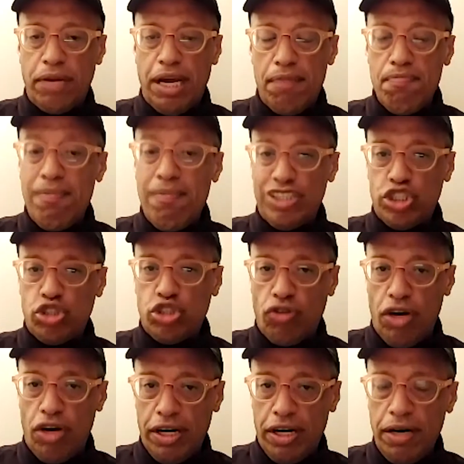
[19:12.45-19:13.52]

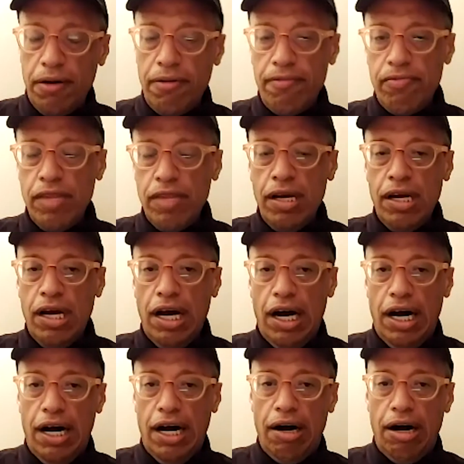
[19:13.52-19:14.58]
but advertising is
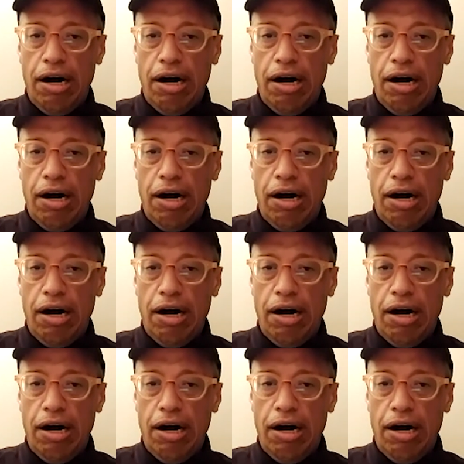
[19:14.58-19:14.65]
optional.